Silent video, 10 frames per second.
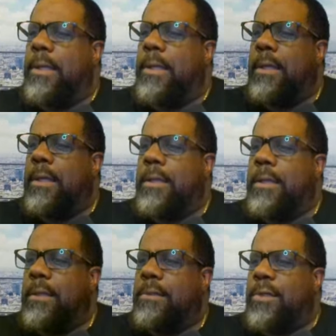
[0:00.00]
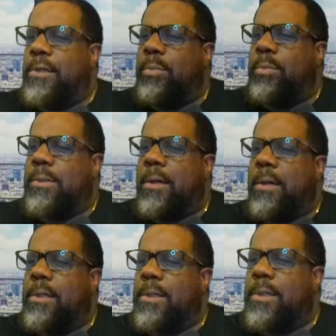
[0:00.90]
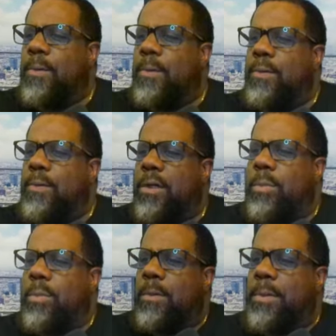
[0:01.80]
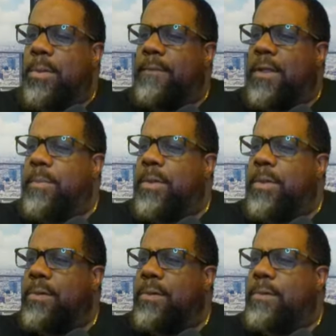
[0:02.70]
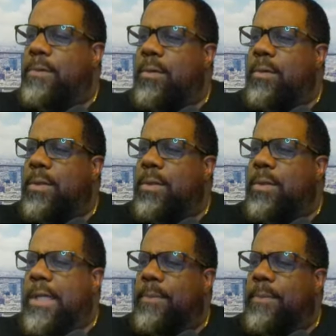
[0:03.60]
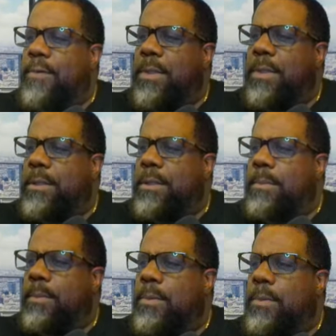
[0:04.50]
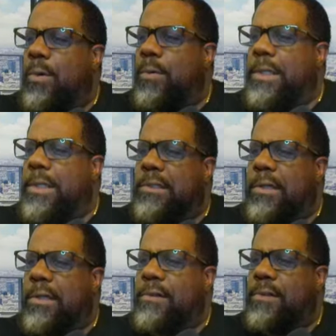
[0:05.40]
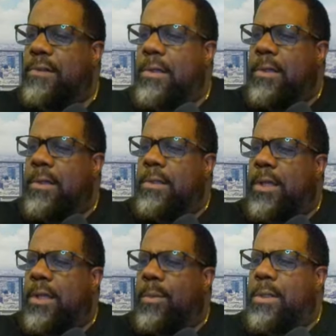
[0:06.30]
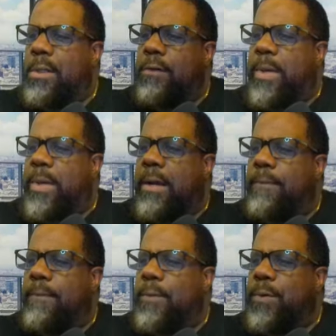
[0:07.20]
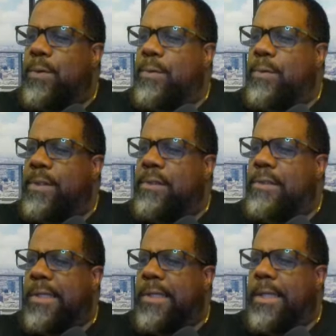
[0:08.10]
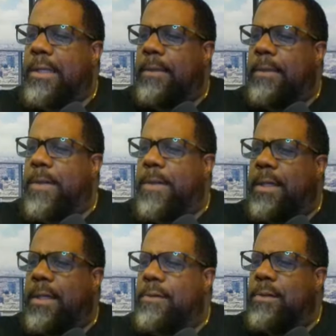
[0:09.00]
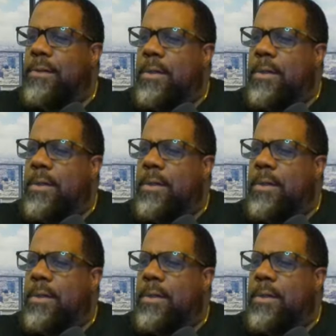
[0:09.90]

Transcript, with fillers: Uh, Turbo our go. Turbo won't give up until Turbo tops meme coin charts. The community's powerful noise is shaking up things.